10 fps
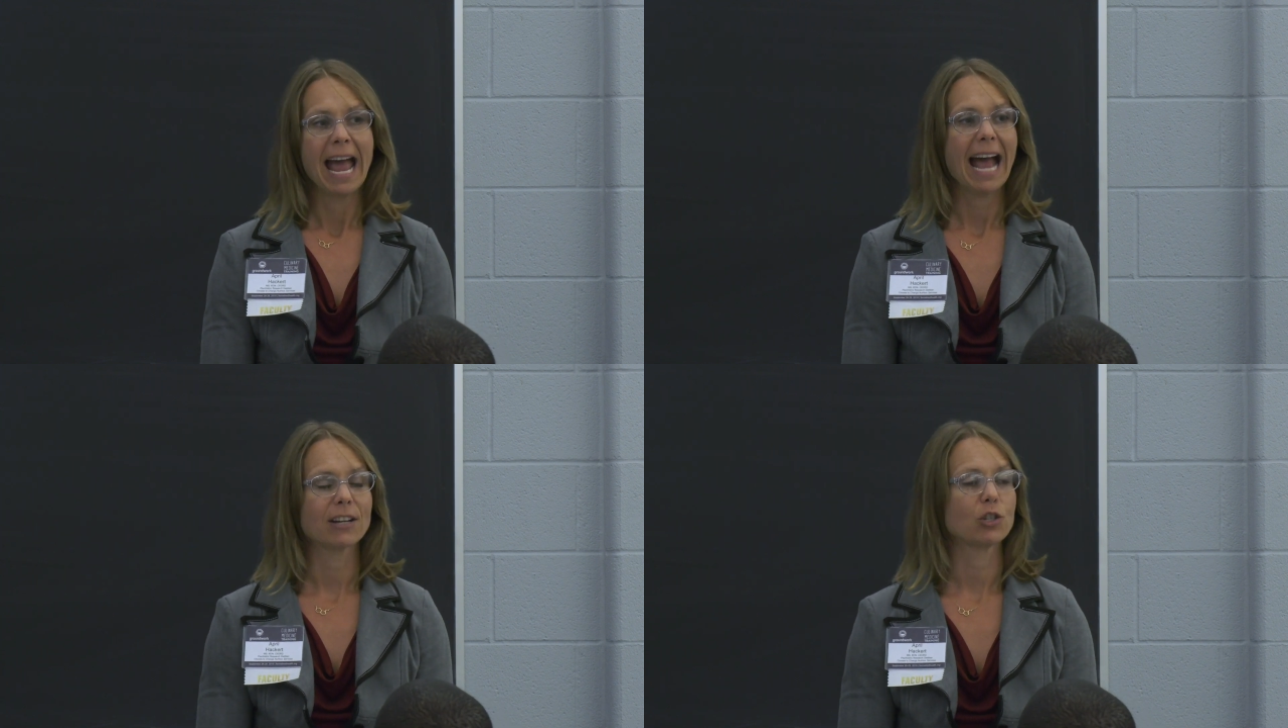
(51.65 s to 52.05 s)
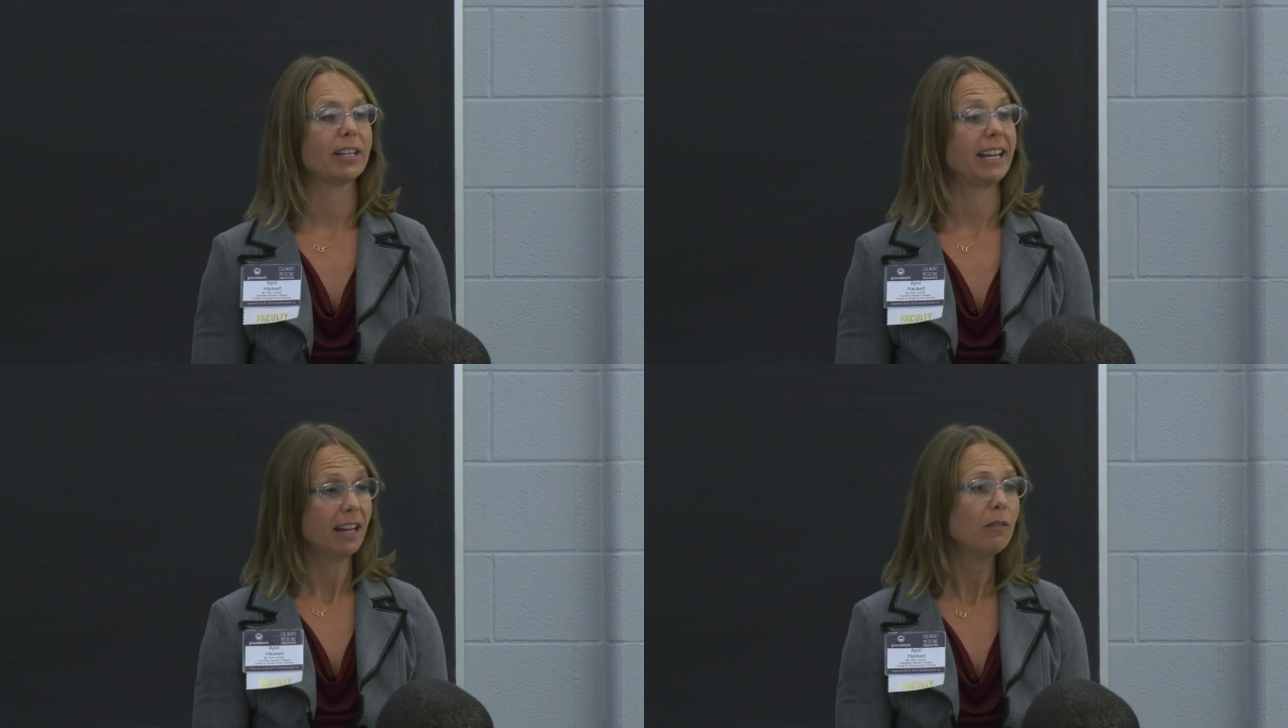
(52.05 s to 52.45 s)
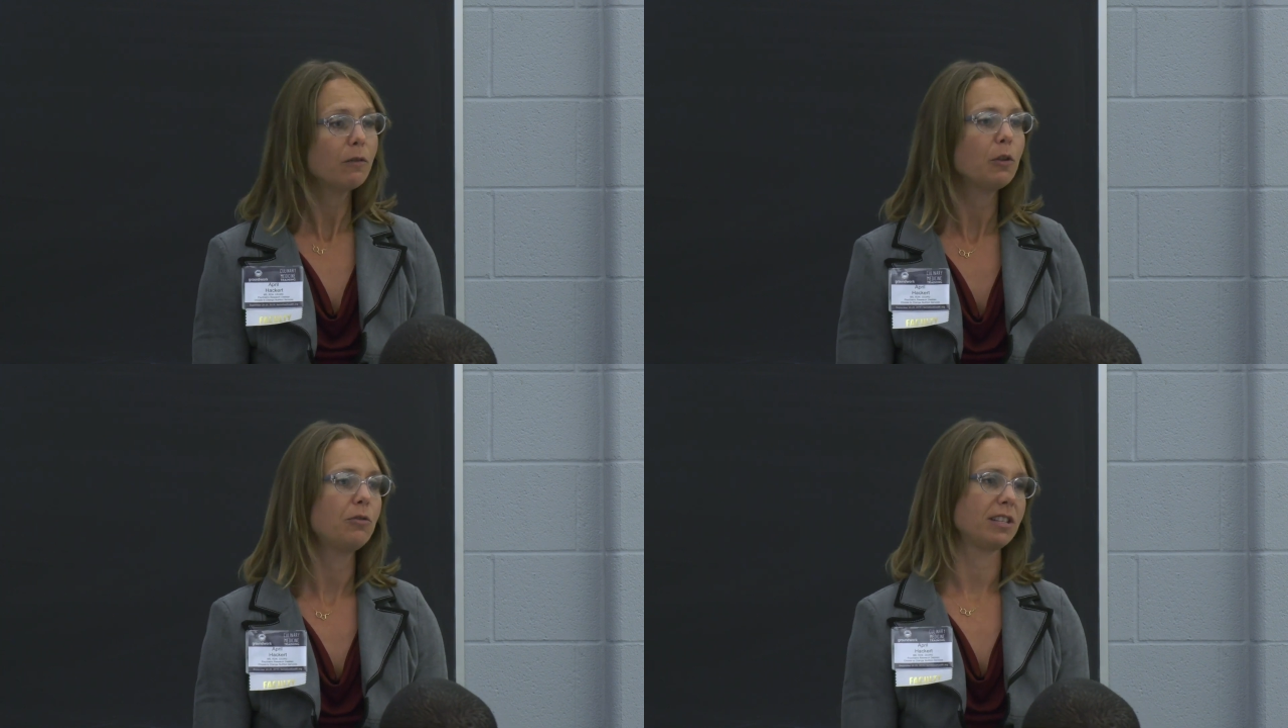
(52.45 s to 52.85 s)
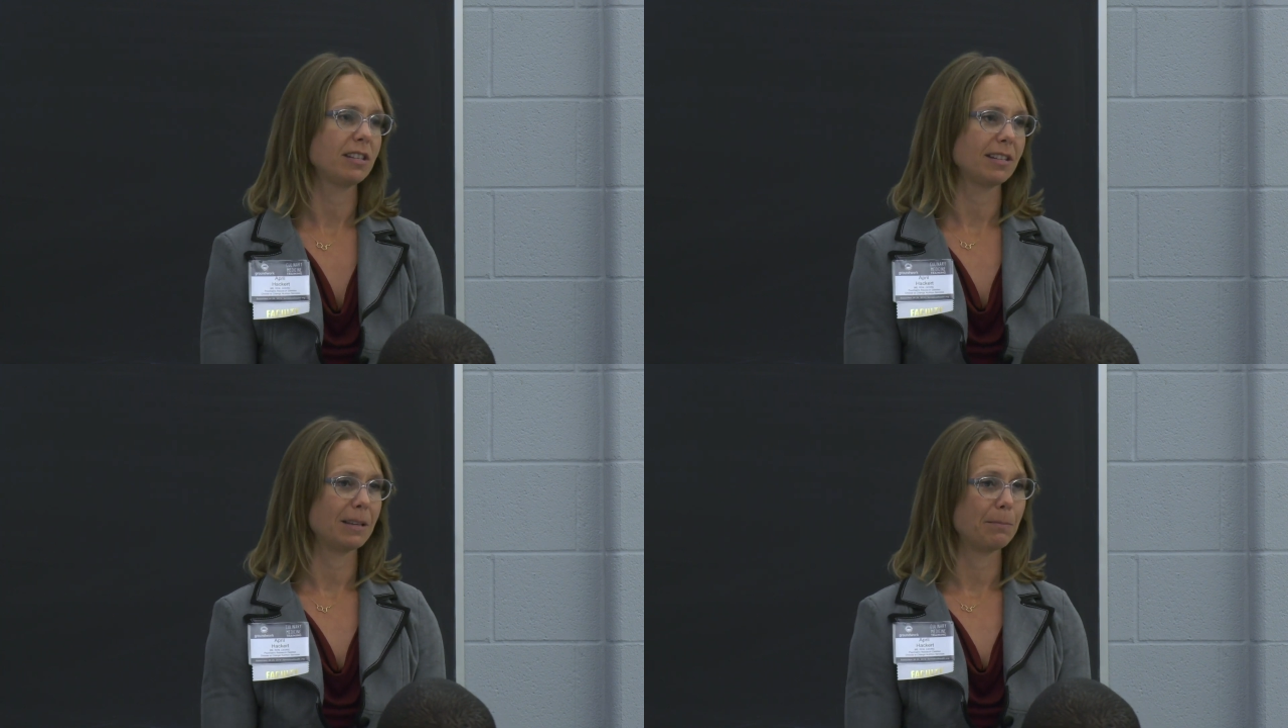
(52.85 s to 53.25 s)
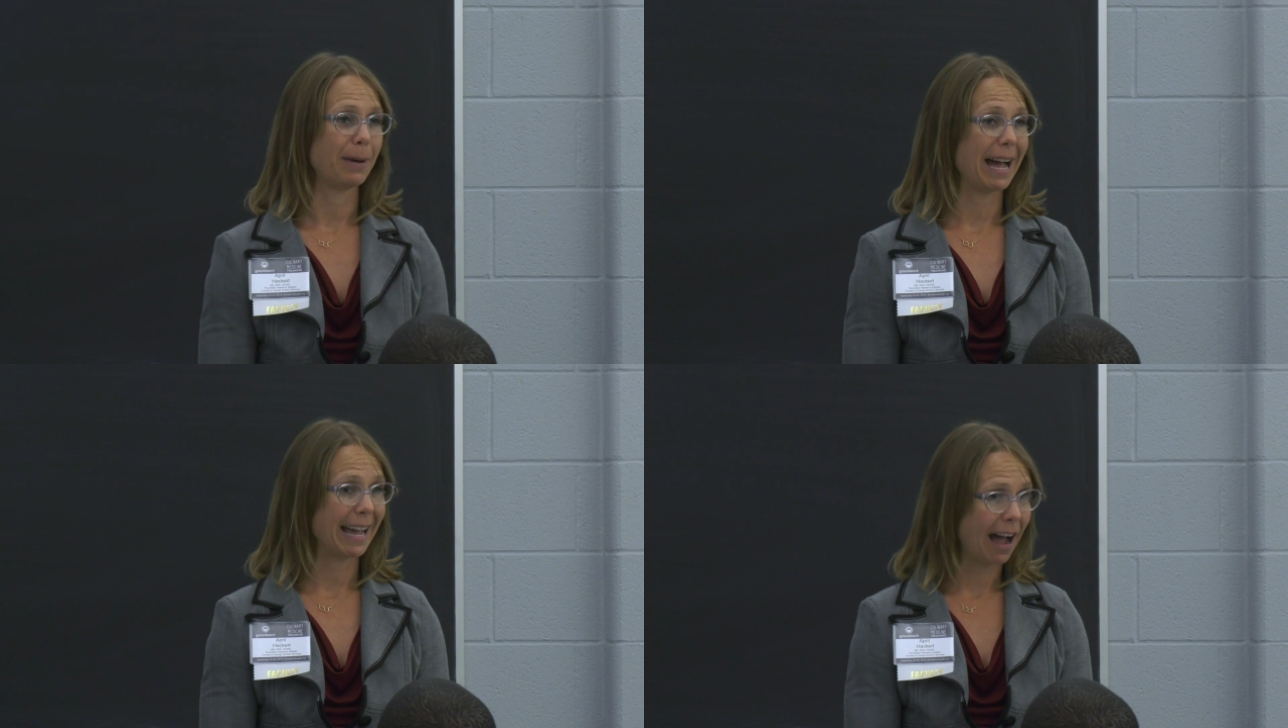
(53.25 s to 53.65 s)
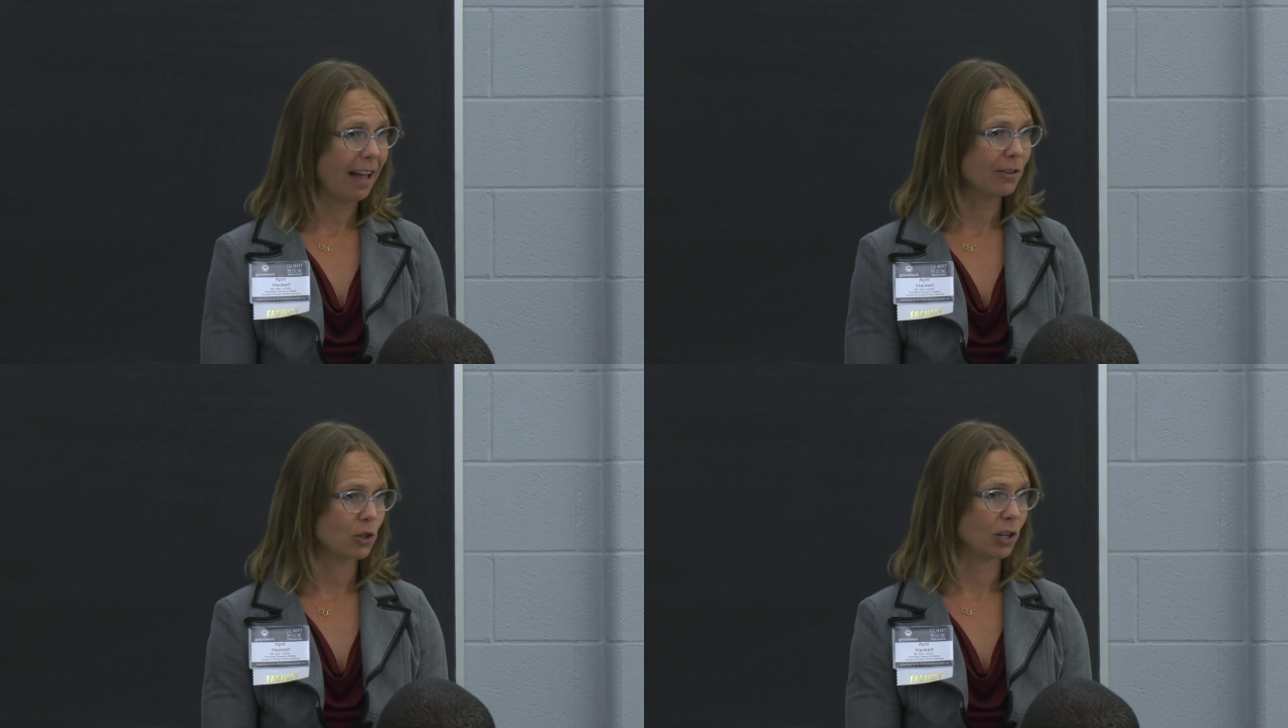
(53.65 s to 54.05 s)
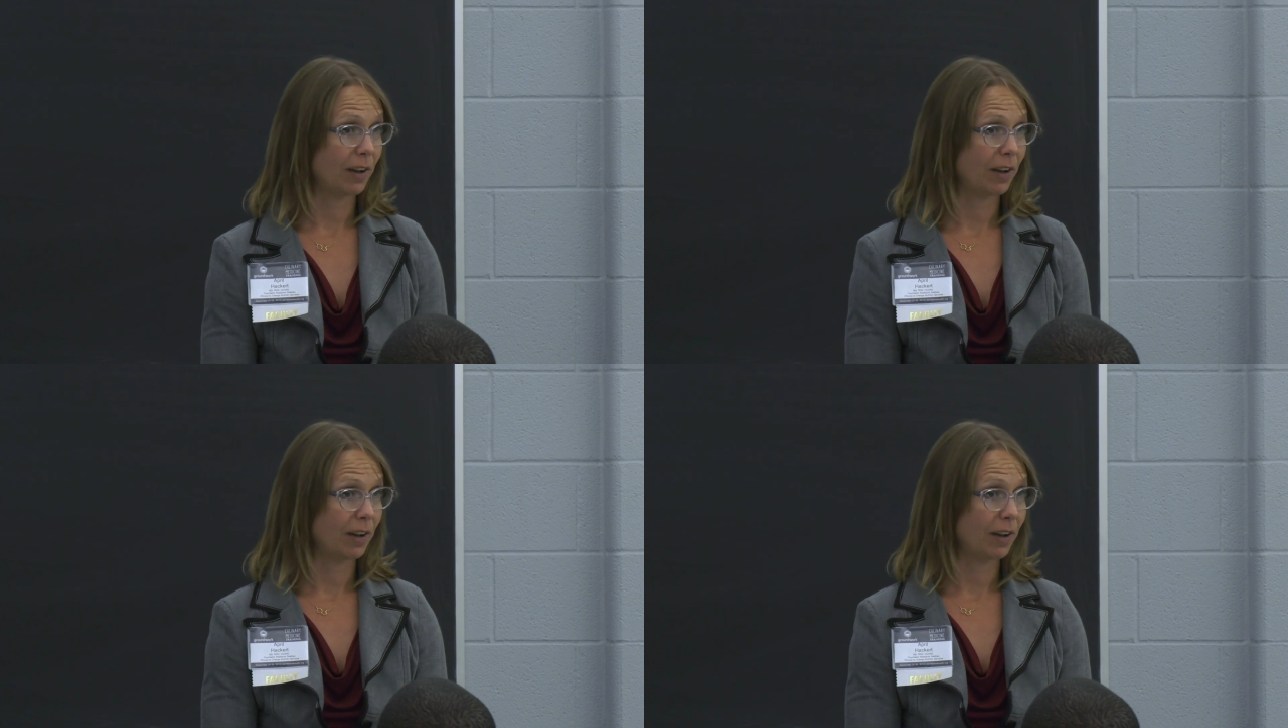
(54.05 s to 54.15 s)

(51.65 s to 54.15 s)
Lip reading: actually influences the biology